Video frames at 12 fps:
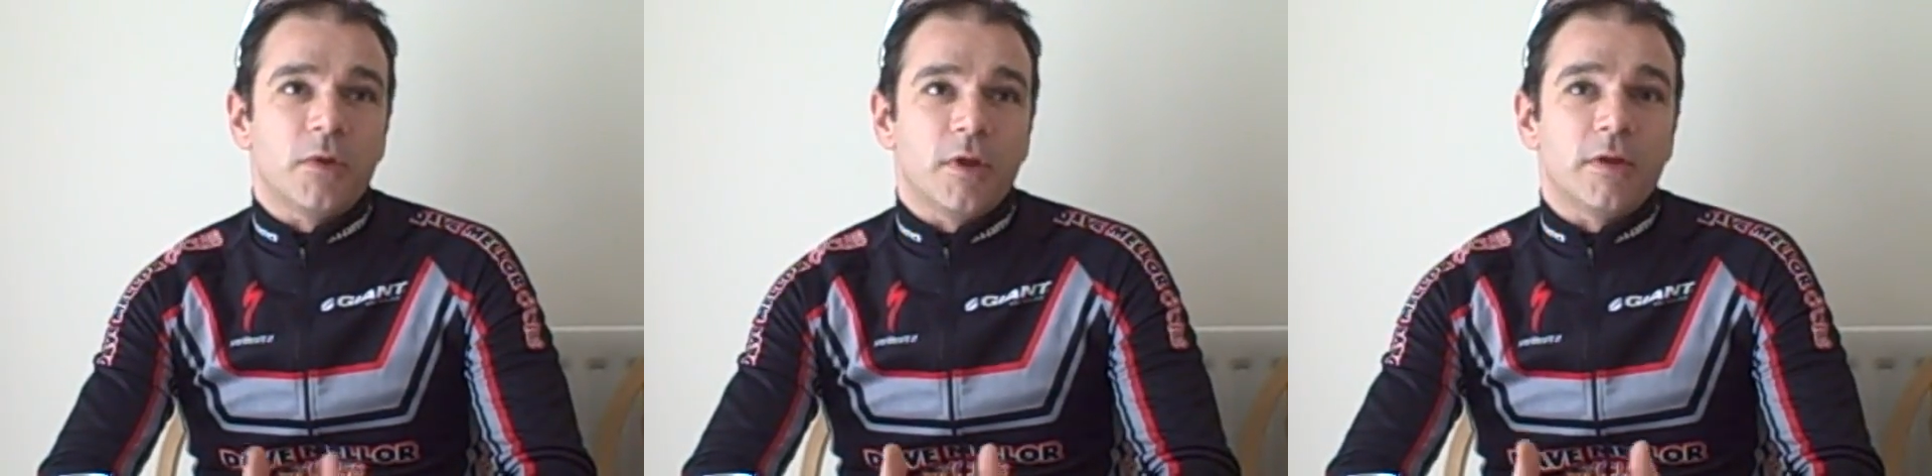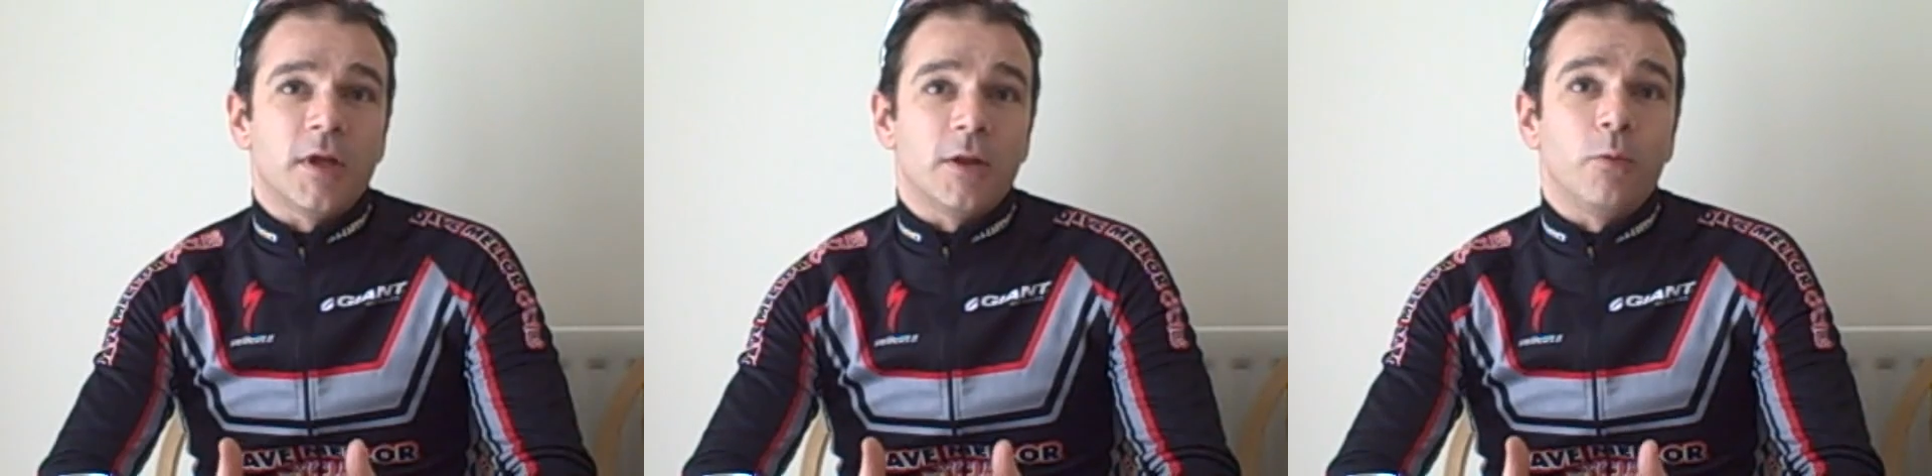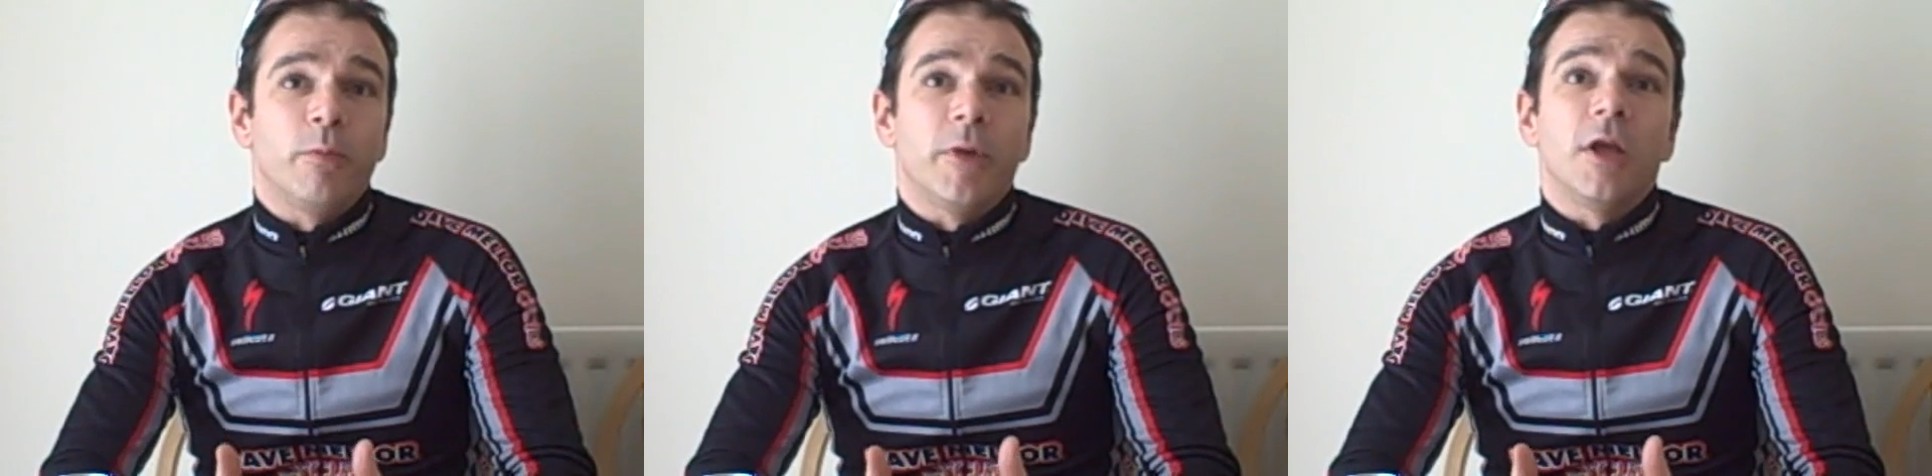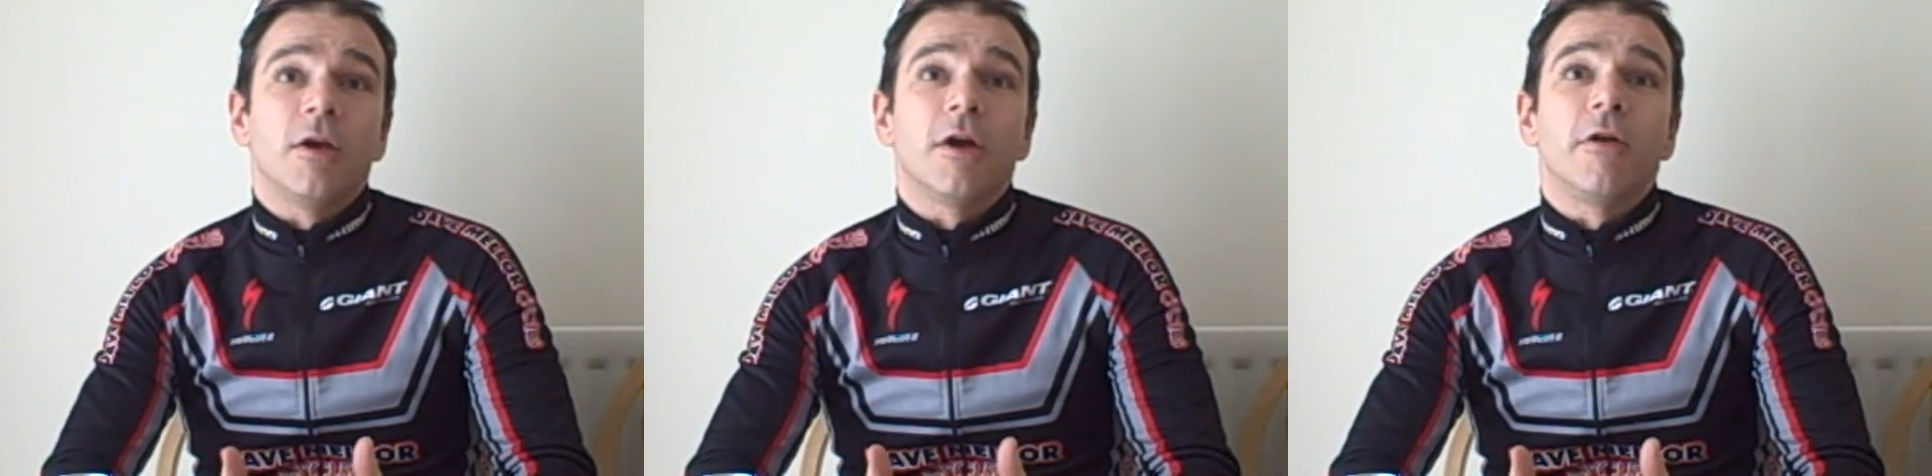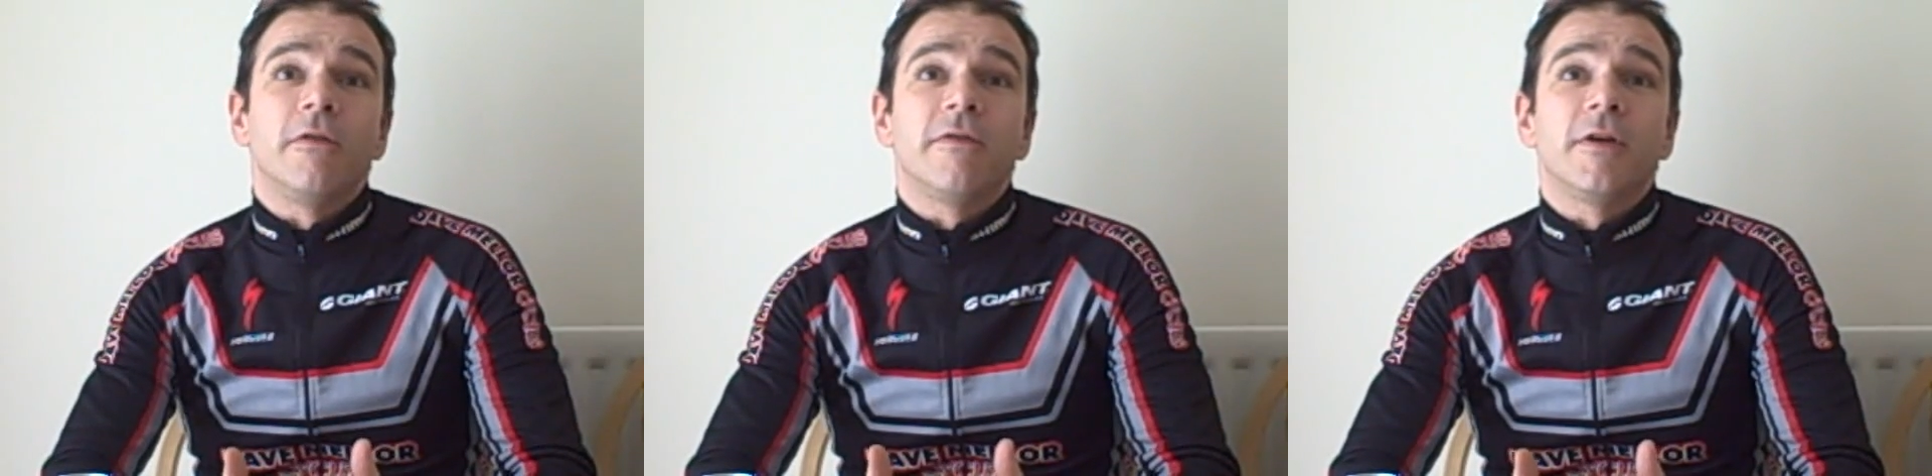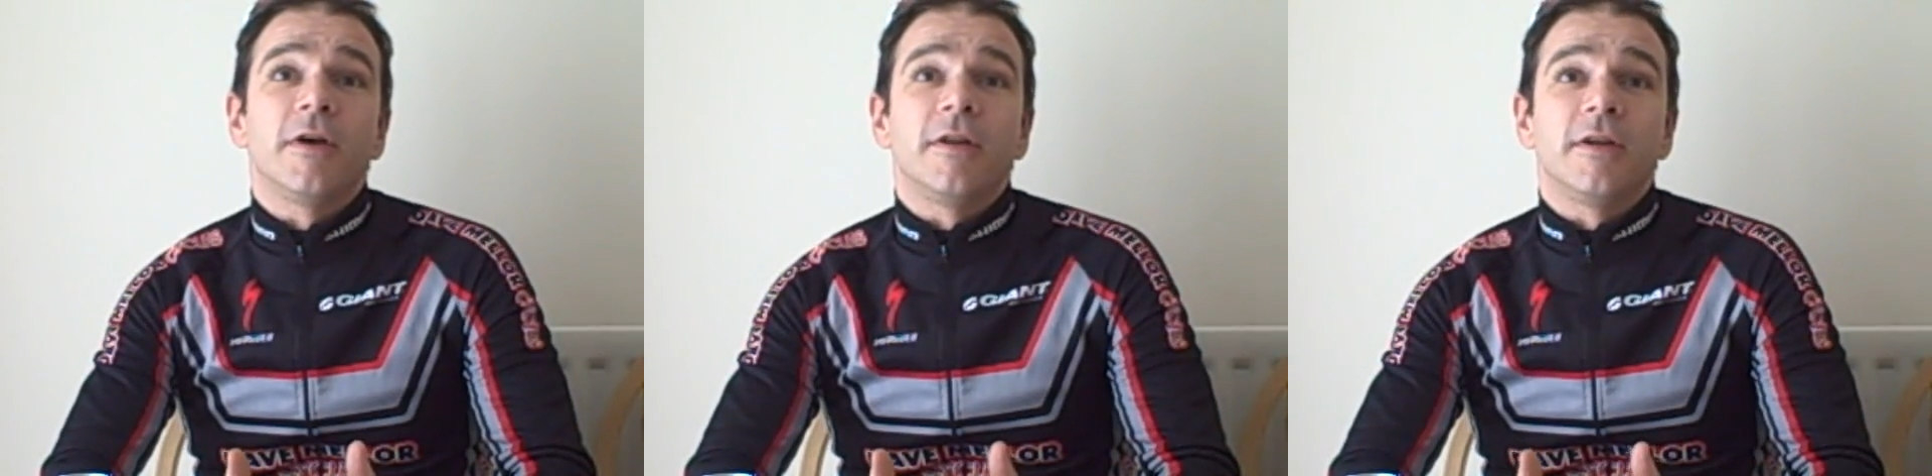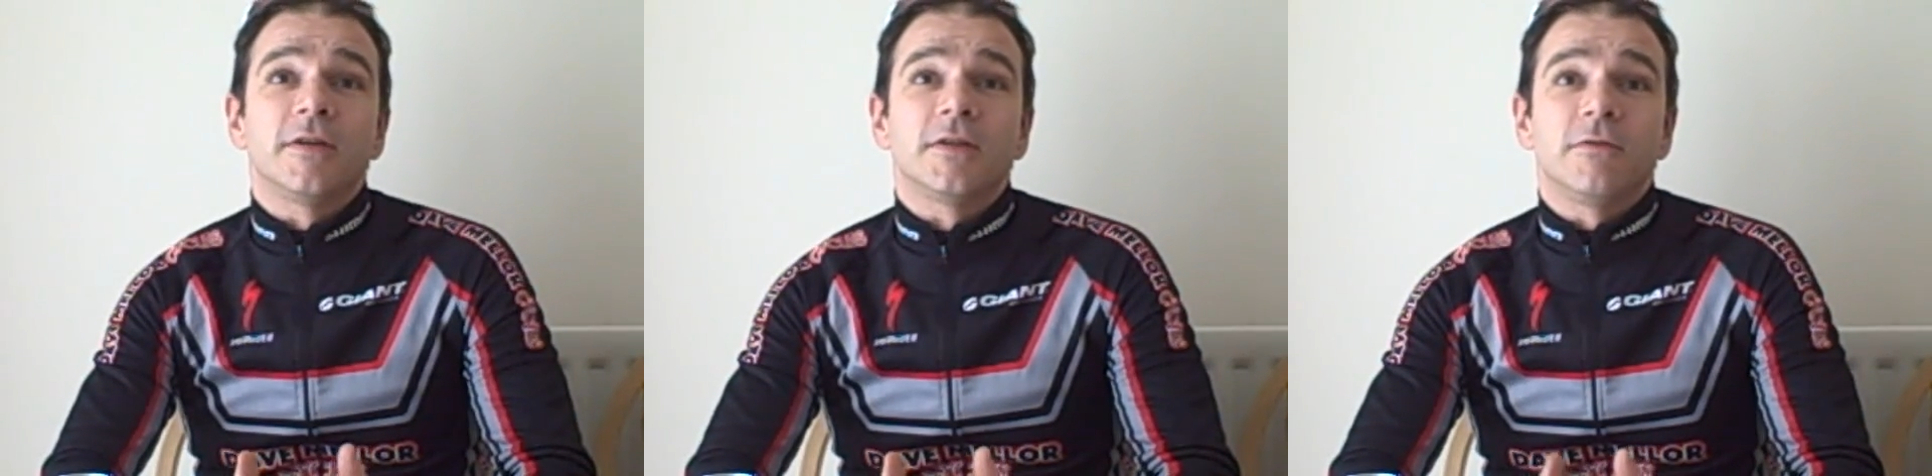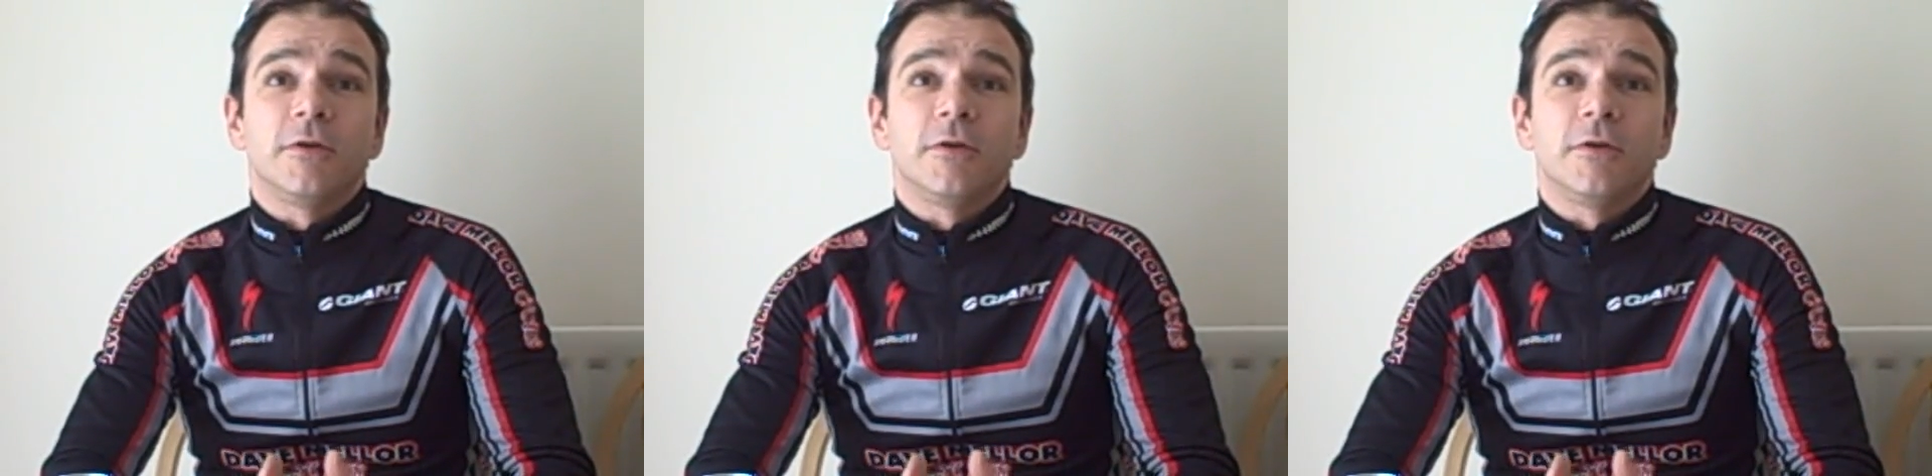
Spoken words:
the thing that will make you go the furthest.